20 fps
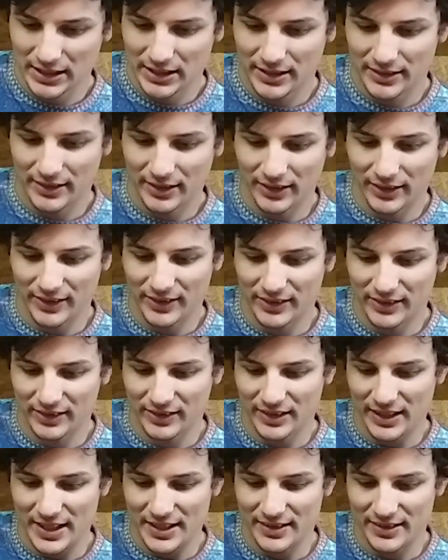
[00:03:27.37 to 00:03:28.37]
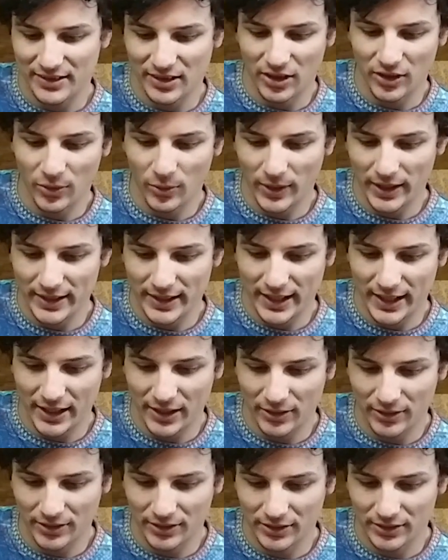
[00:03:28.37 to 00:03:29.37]
until it seats all the way
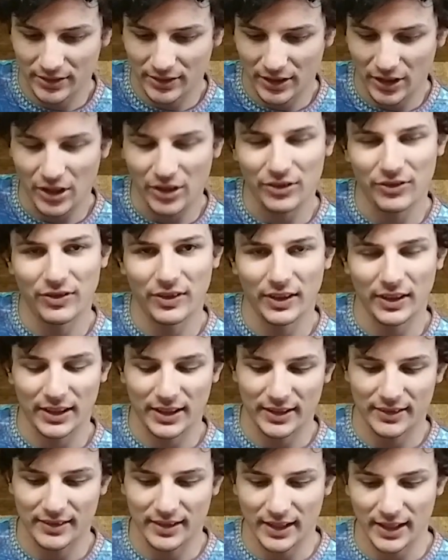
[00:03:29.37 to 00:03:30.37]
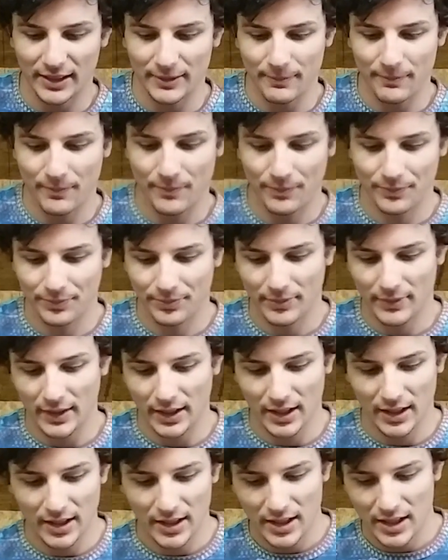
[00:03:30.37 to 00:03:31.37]
down. You can feel it get tight.
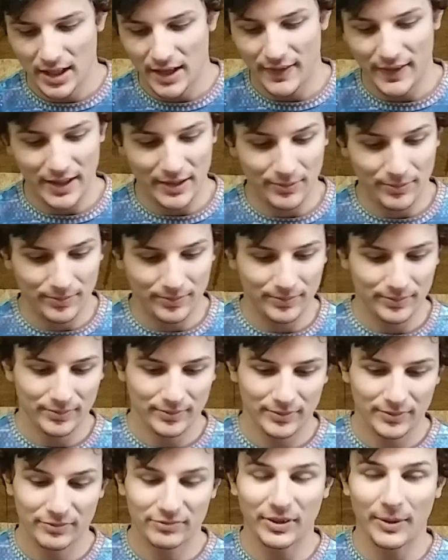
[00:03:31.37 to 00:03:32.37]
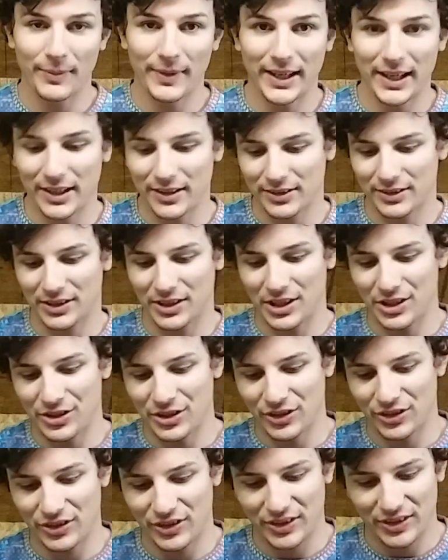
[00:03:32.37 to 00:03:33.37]
Then from there, you
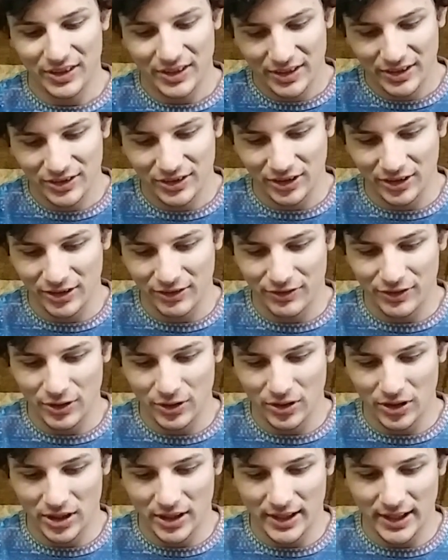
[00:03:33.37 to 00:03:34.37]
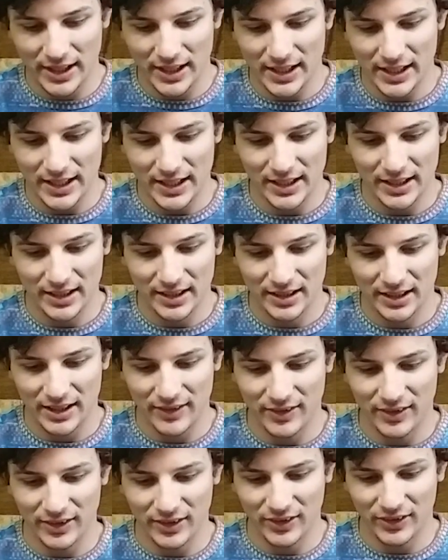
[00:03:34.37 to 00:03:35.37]
just turn the fuel on high, give
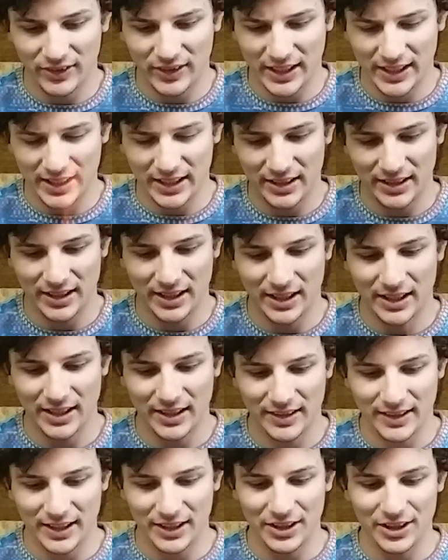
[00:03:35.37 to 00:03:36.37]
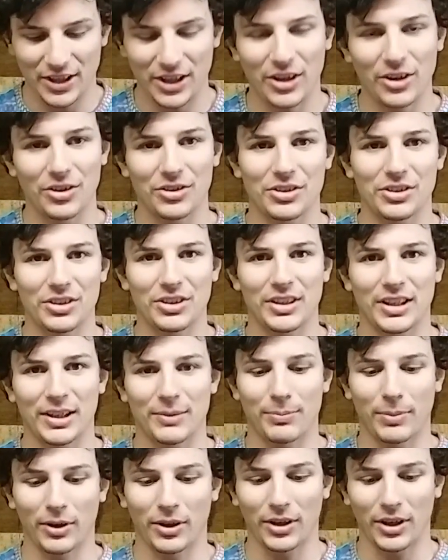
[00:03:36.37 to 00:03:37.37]
it a little second, and there you go. You get a
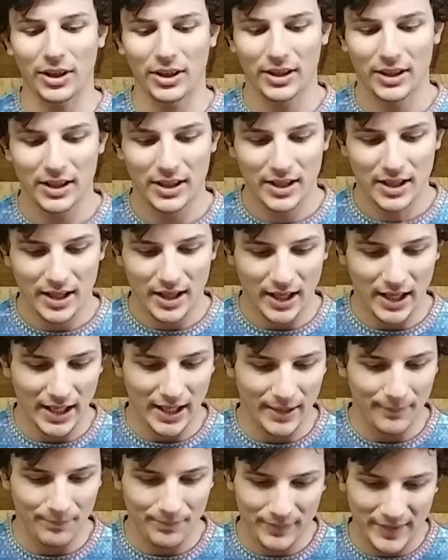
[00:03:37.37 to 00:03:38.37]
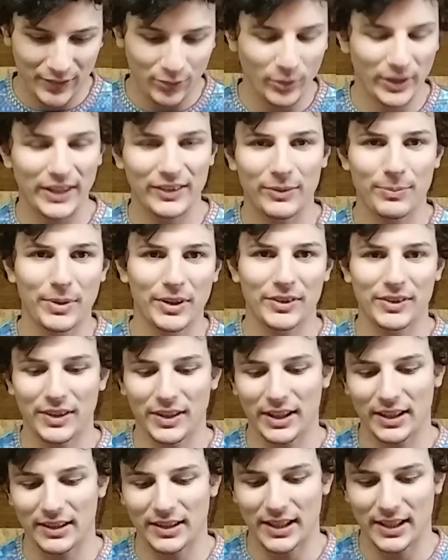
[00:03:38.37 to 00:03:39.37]
burner. This one has a built-in
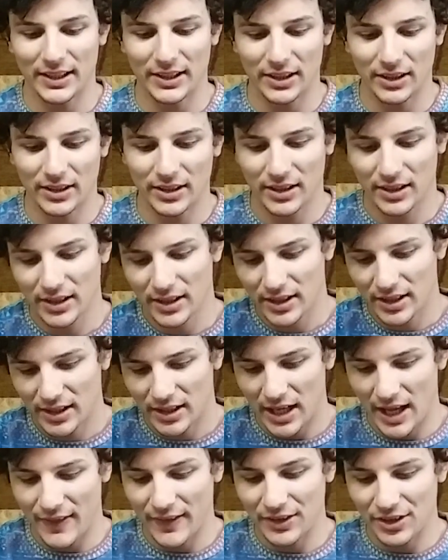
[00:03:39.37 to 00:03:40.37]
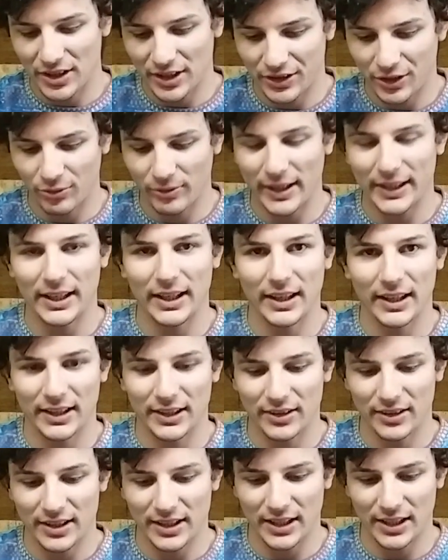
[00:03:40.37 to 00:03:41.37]
igniter, and then you get the
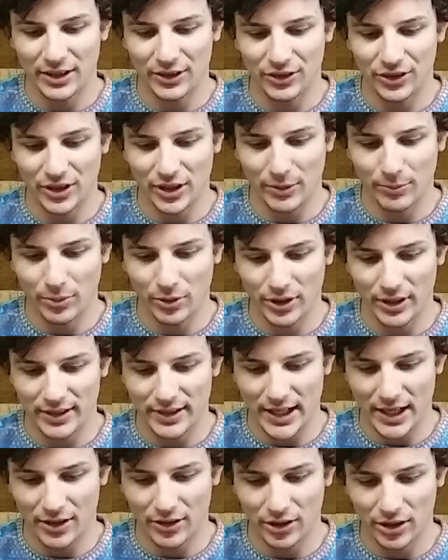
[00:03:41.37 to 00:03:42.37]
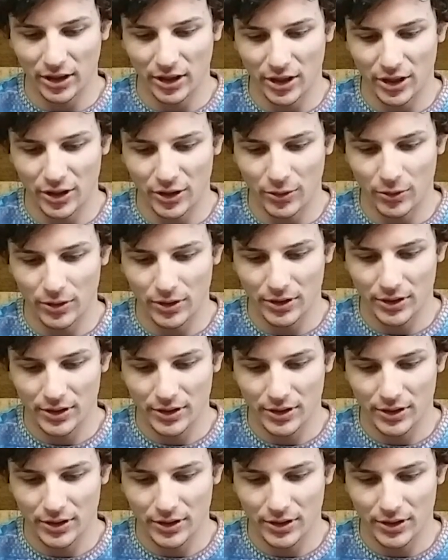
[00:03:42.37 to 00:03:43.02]
regulator here so you can put it down on low.